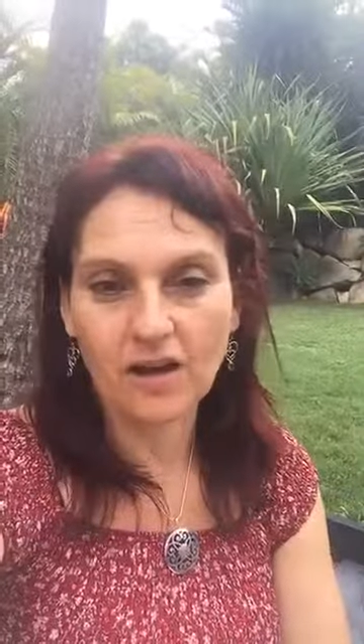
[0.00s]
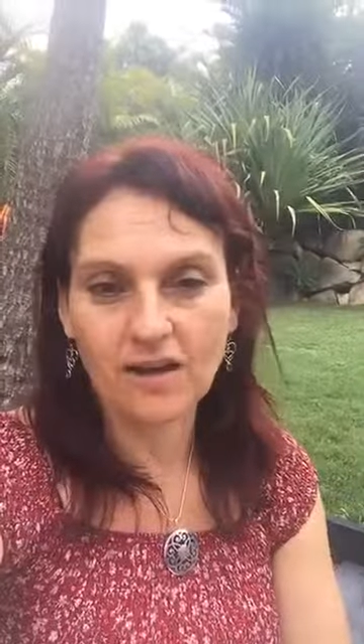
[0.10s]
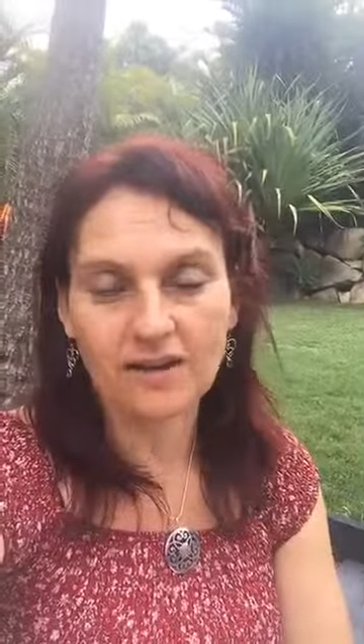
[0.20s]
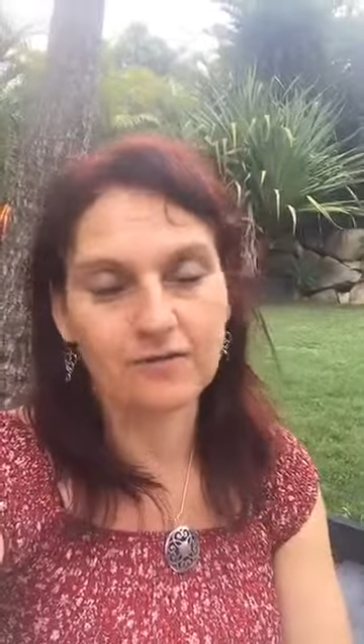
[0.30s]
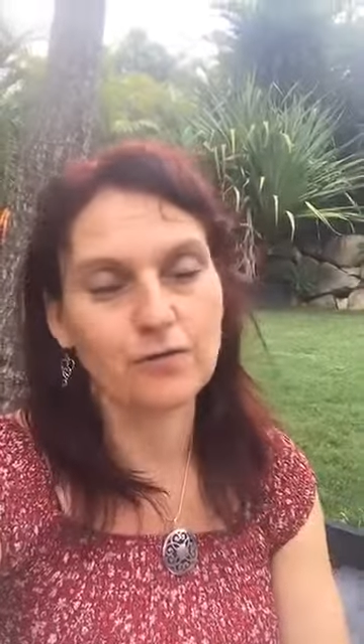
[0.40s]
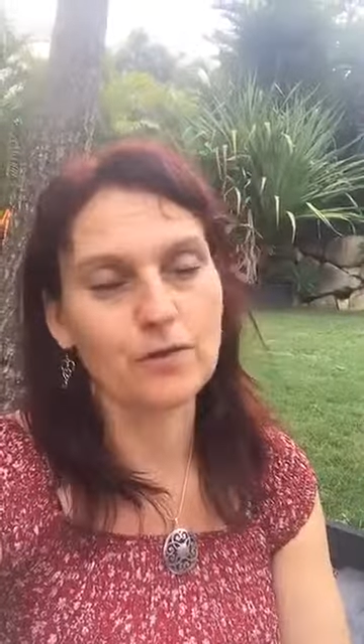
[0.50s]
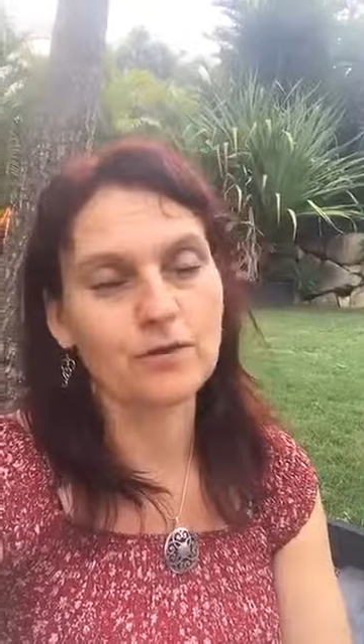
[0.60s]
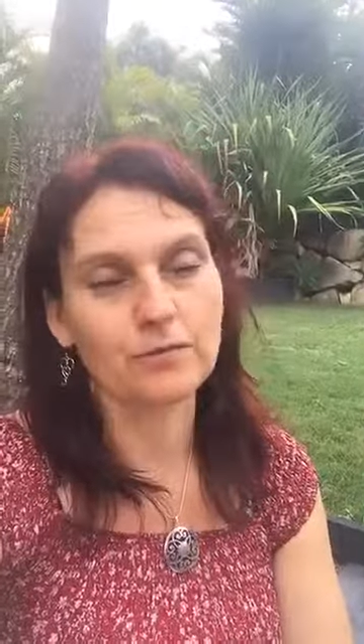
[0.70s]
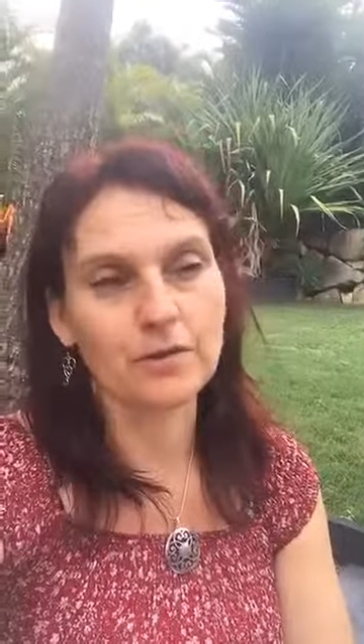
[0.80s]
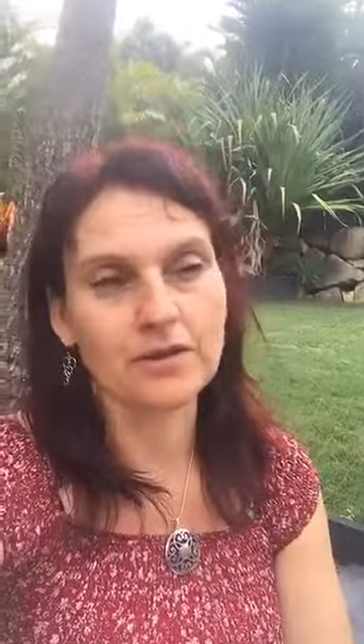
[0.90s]
and full
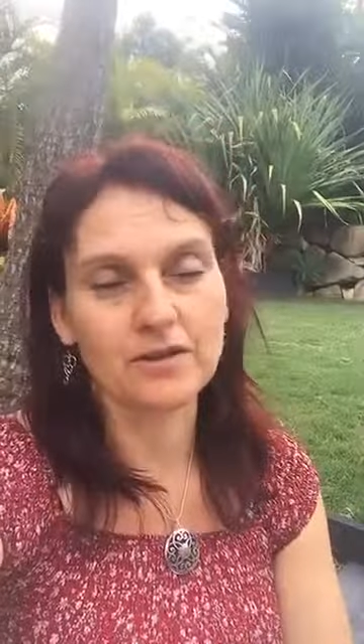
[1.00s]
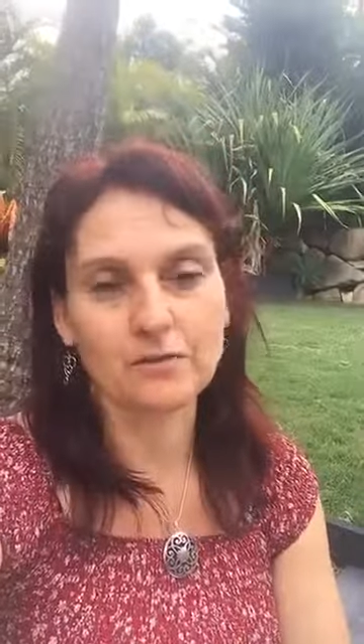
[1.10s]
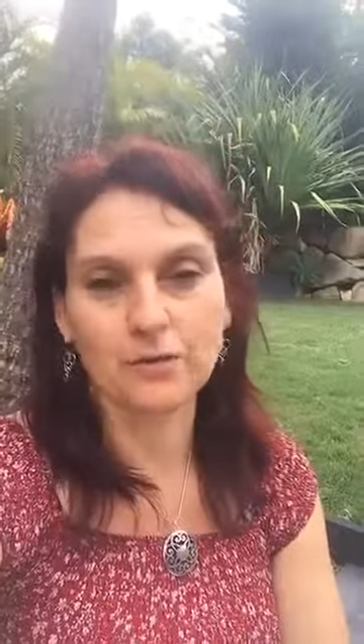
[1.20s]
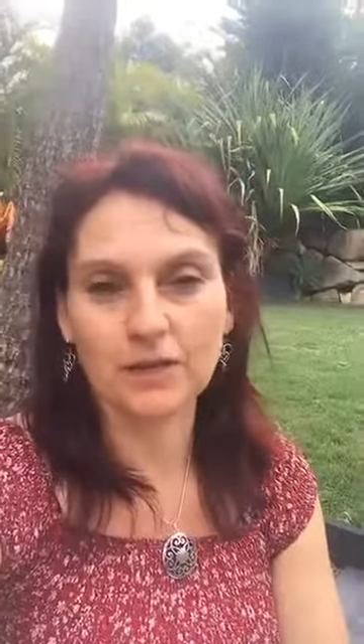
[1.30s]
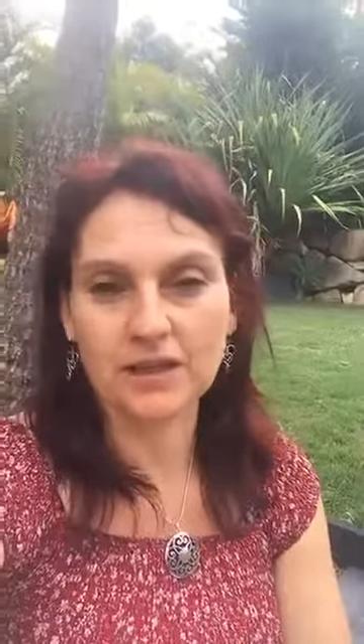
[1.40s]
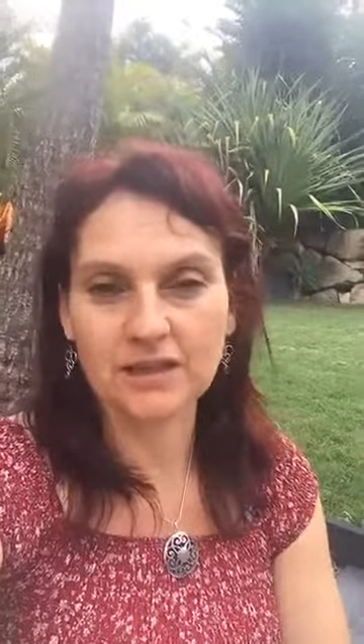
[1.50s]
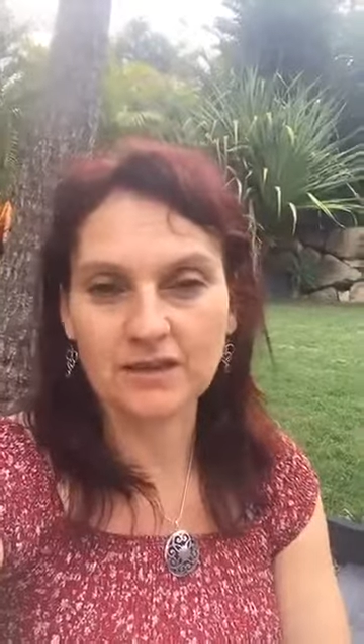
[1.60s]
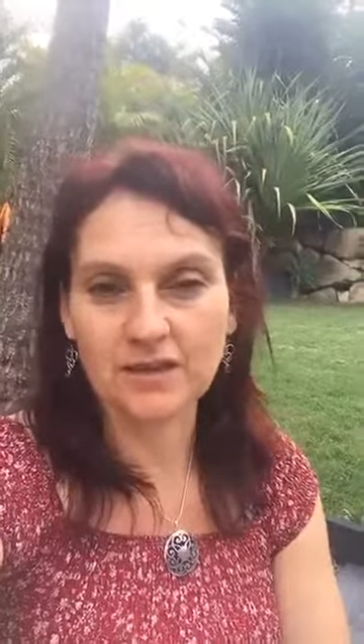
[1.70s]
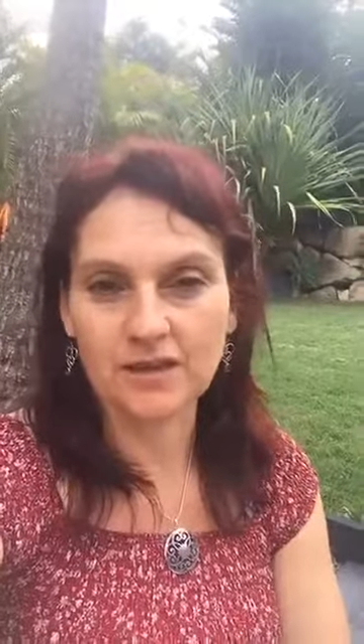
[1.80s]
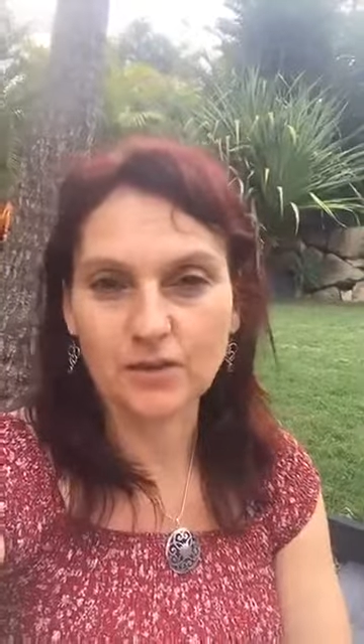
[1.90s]
breathing fully in and
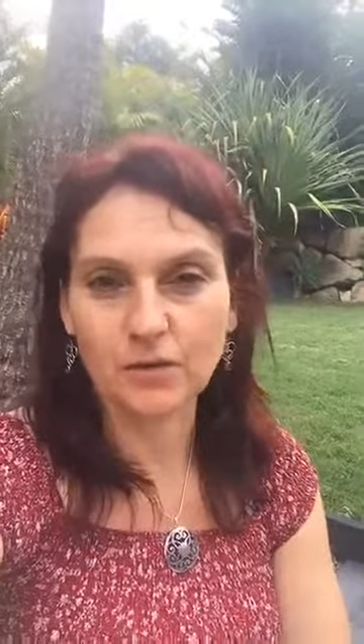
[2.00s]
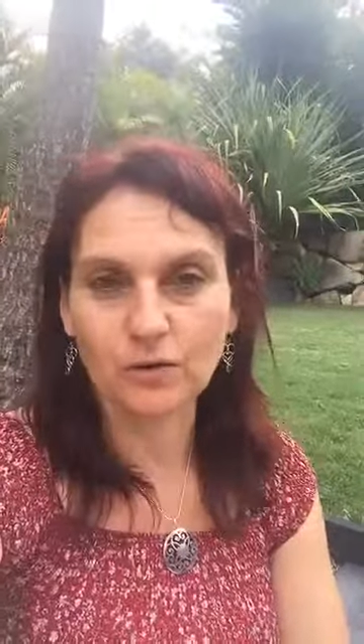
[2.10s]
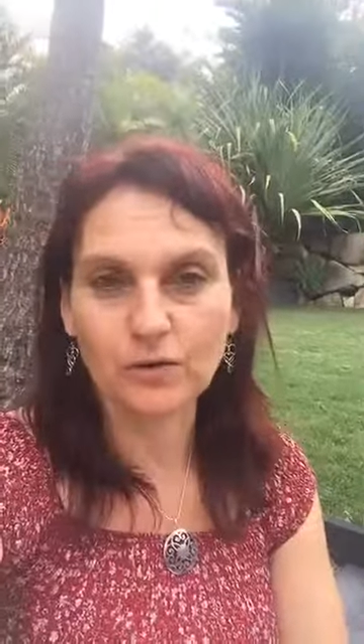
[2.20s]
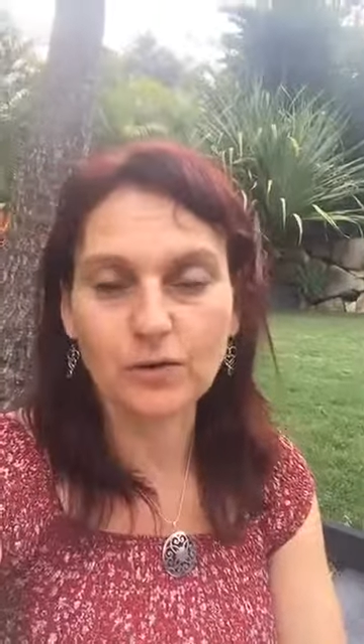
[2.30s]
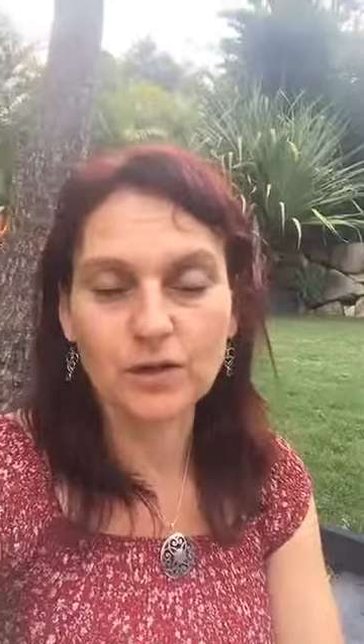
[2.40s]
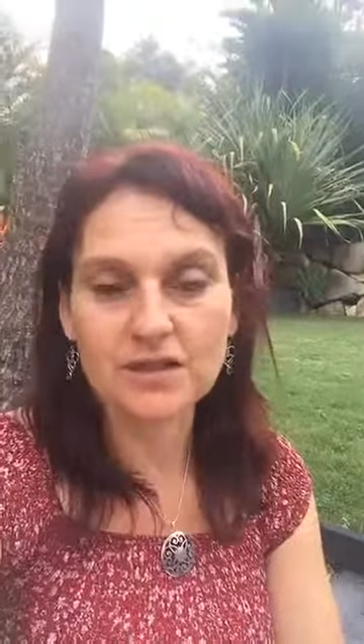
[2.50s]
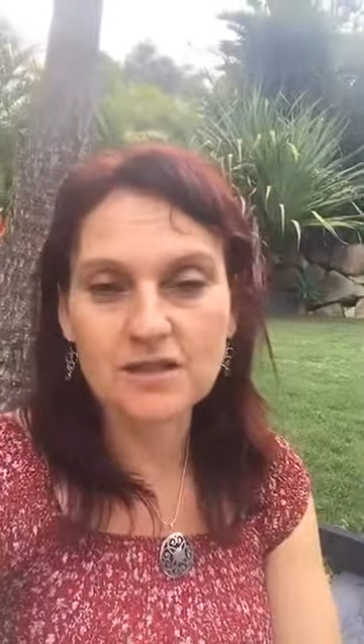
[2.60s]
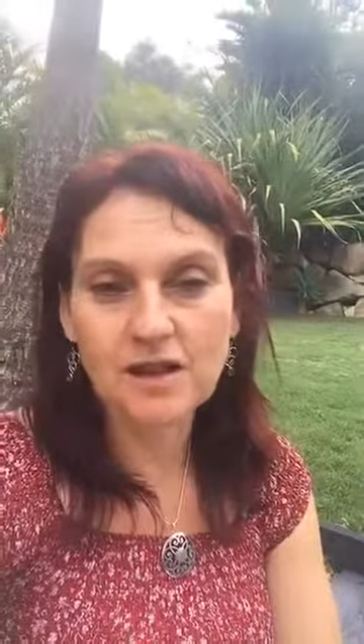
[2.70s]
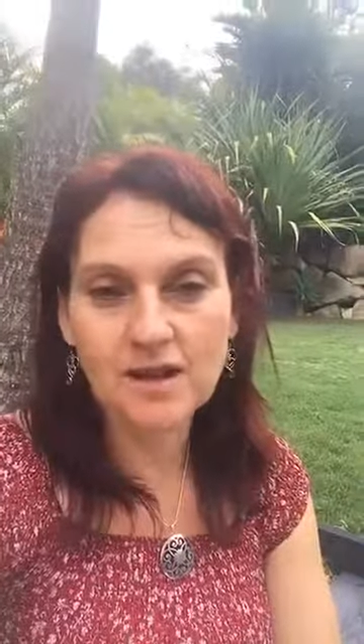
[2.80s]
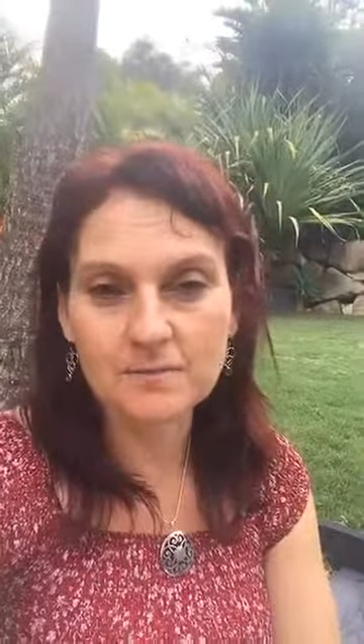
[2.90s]
let it go, and 30
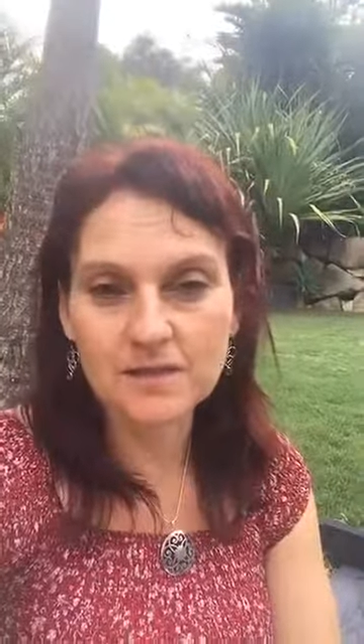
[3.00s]
times.